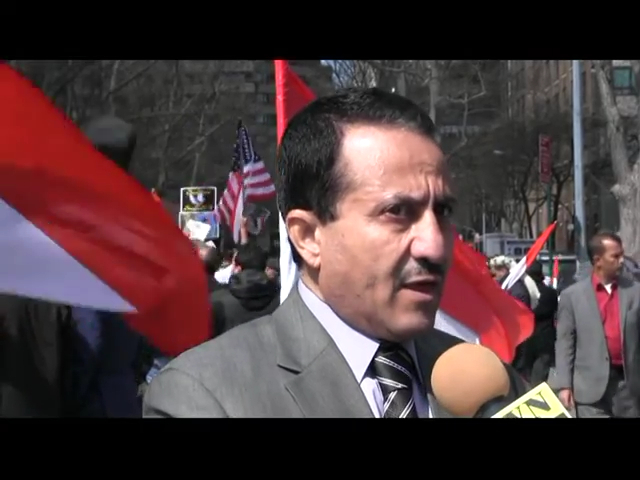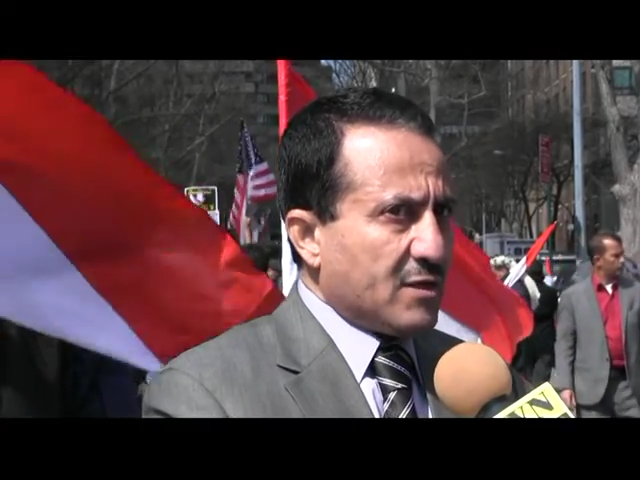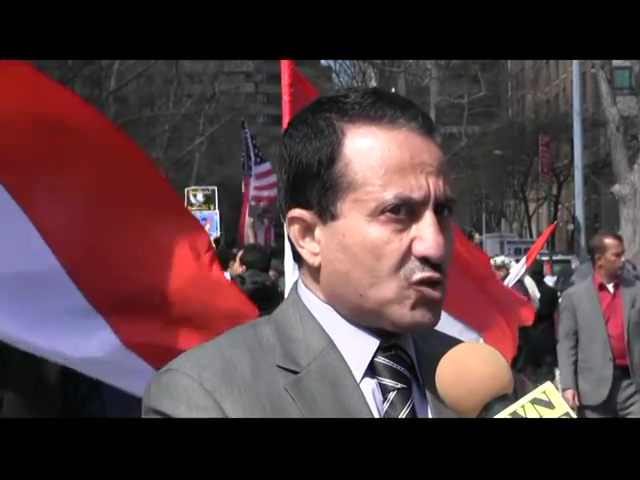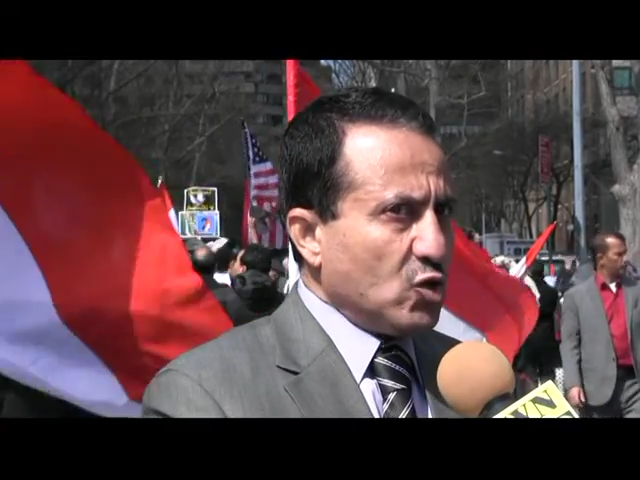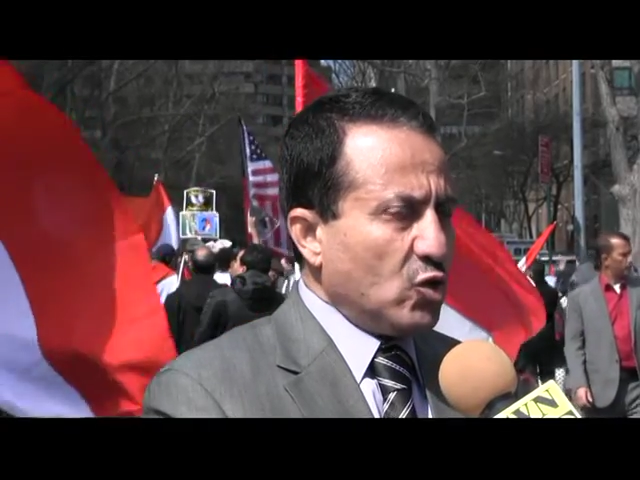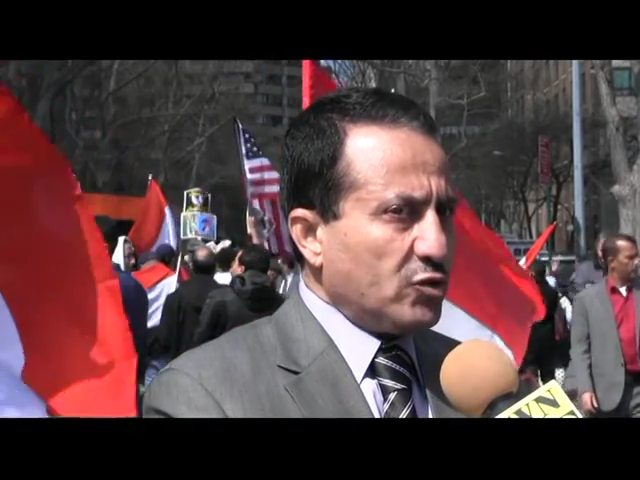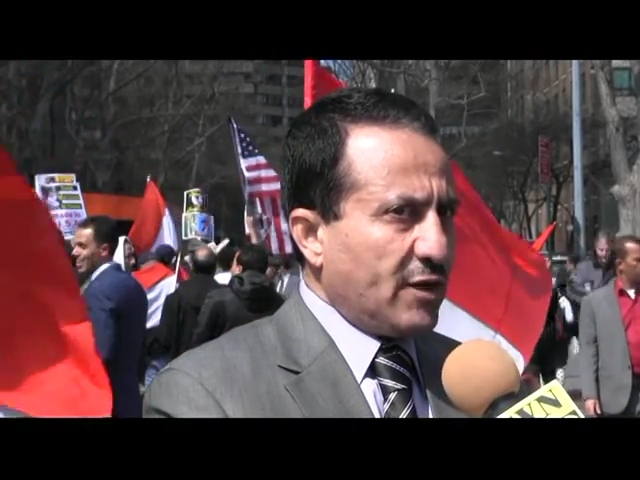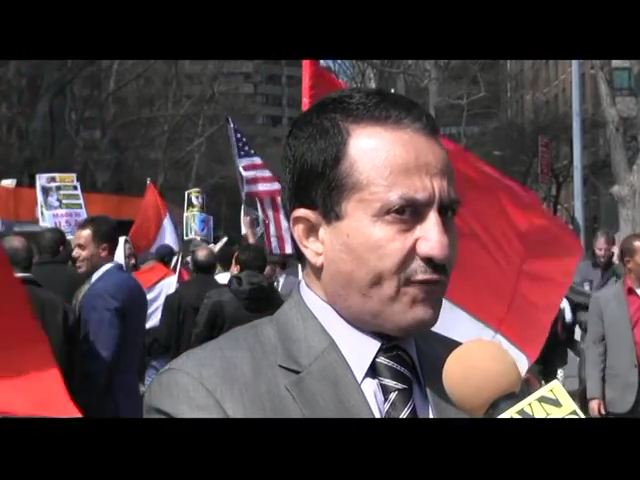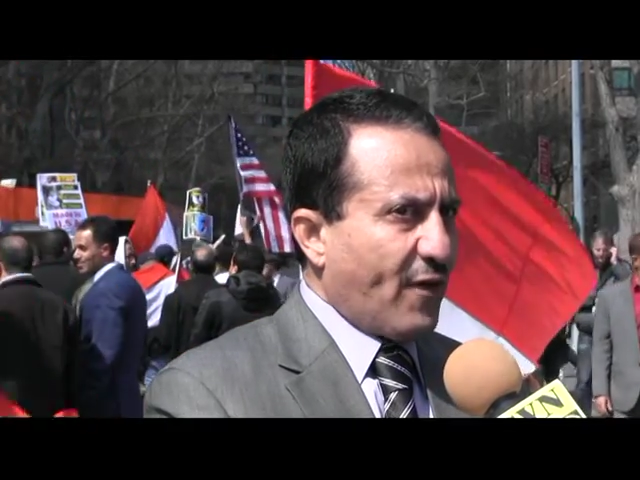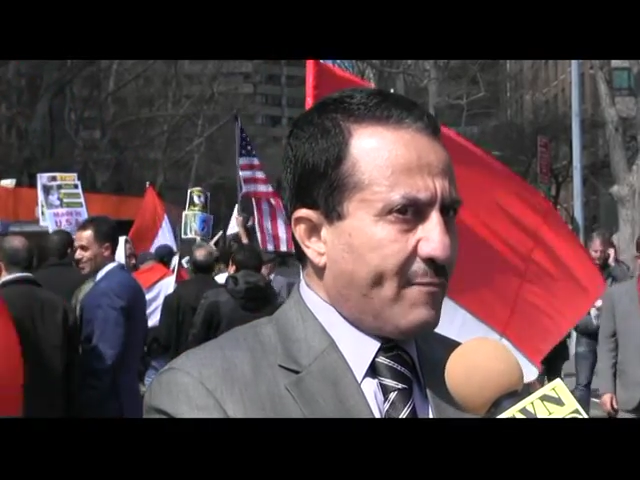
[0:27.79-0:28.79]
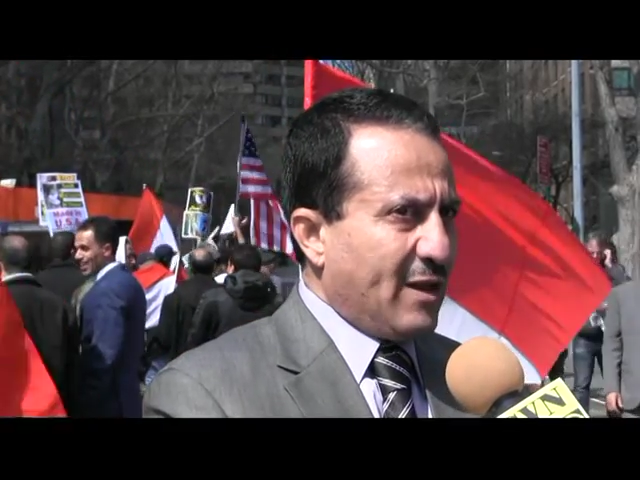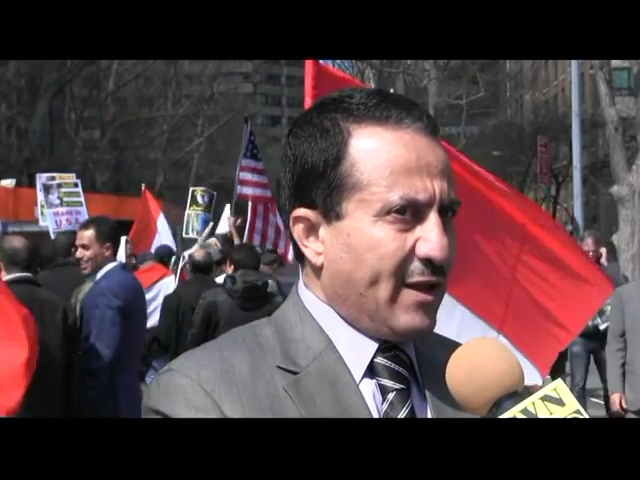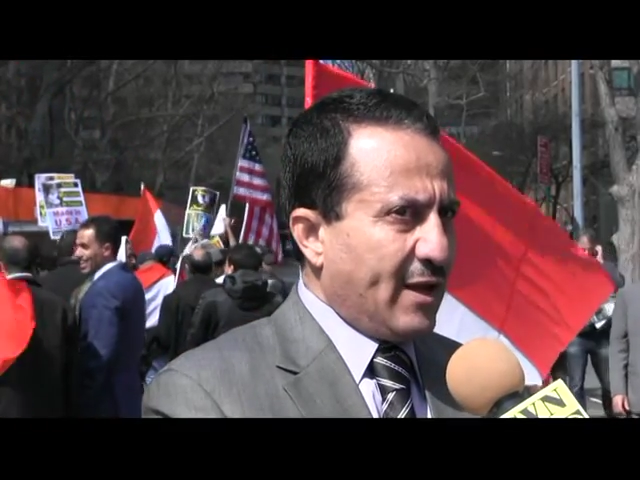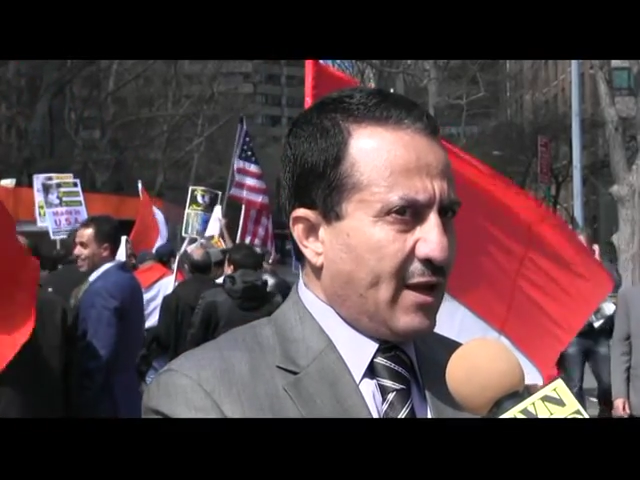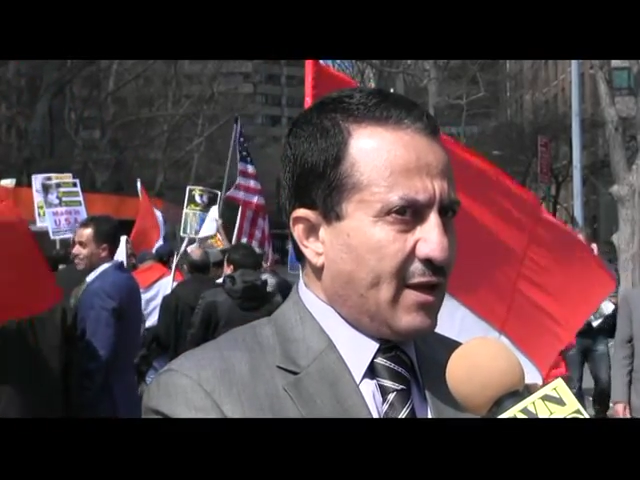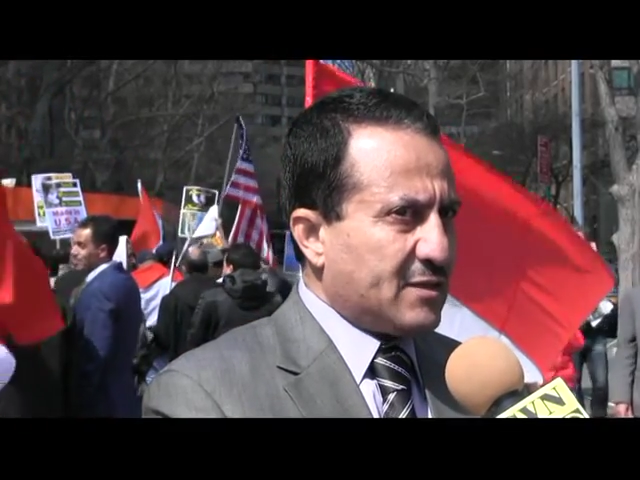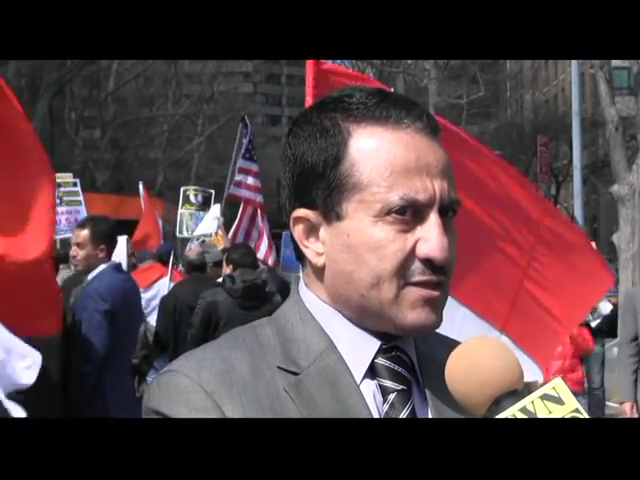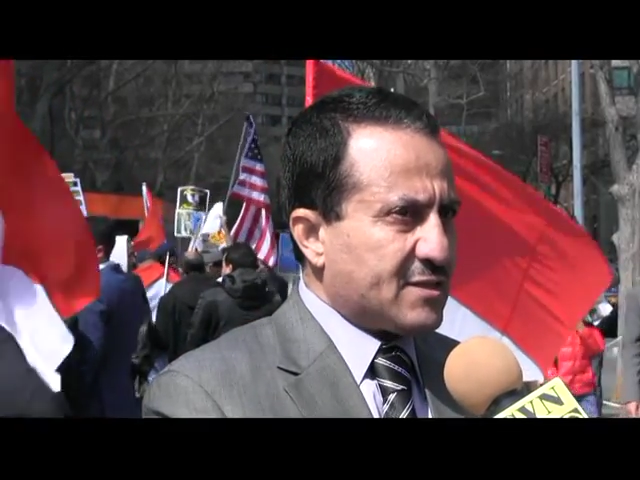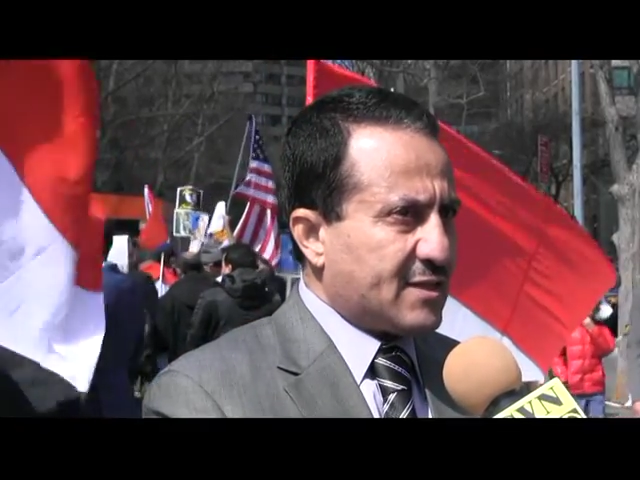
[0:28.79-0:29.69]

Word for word: Saudi family, it is